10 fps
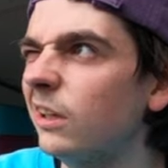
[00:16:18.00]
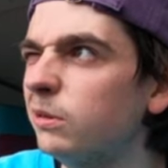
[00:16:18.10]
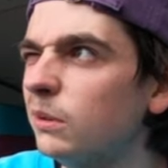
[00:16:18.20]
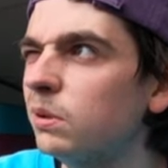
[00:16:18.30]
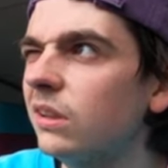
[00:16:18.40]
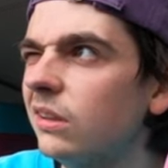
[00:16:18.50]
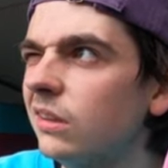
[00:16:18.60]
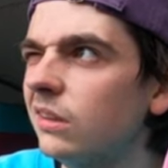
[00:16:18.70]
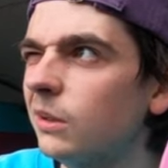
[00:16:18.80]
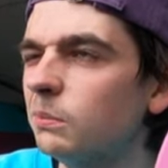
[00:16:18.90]
tray flip,
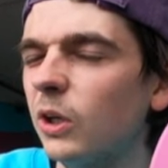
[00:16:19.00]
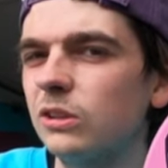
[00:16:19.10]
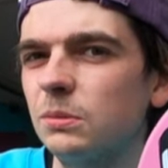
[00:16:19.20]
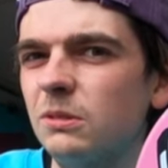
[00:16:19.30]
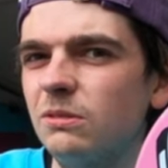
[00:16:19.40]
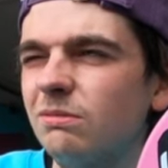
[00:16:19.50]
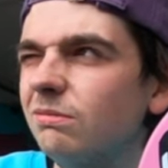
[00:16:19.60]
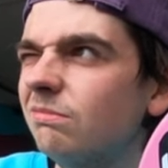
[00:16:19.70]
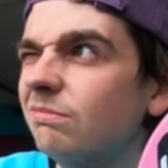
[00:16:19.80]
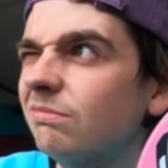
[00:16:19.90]
impossible?
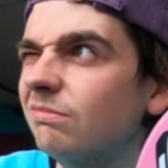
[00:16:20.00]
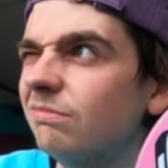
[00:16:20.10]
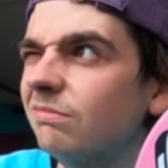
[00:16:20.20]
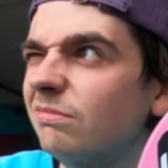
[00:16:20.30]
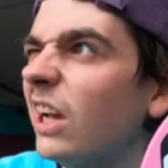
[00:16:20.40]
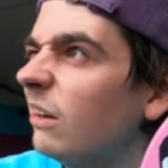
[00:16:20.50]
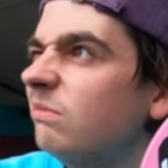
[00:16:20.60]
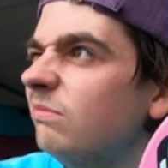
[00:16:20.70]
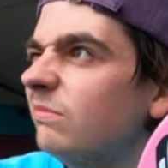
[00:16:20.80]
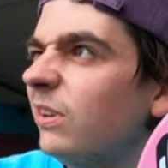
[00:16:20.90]
Yeah,
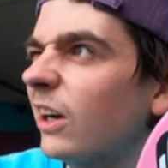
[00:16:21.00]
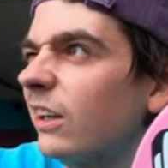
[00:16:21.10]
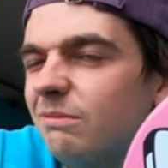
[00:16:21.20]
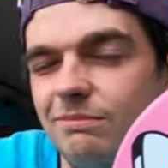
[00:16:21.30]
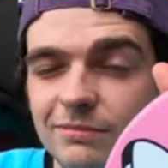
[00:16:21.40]
fuck it.